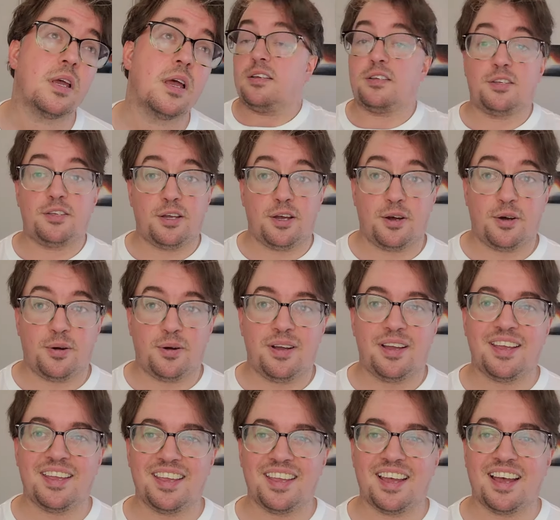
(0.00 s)
So
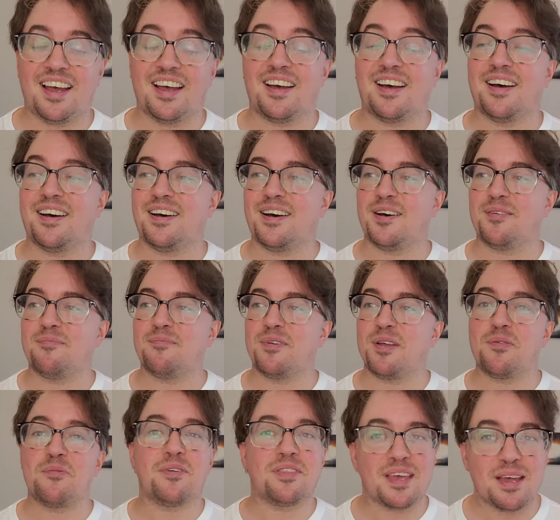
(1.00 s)
yeah, um,
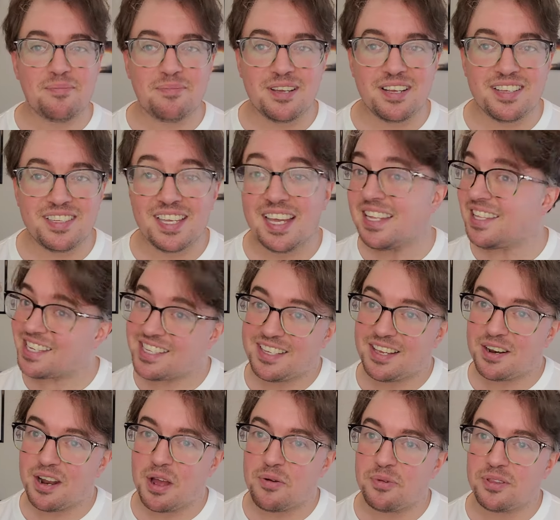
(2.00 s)
and with that being said, let's
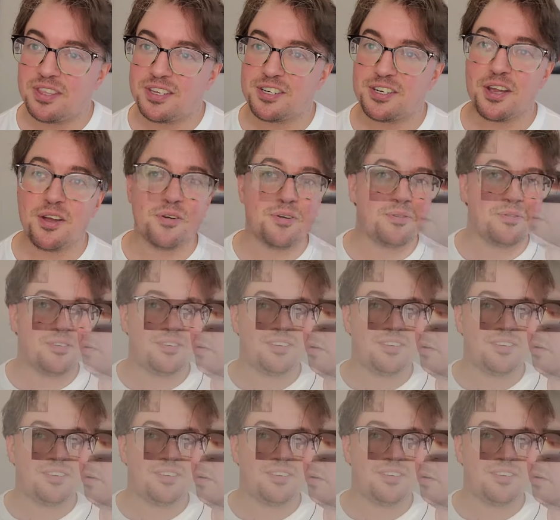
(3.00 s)
get on with the show.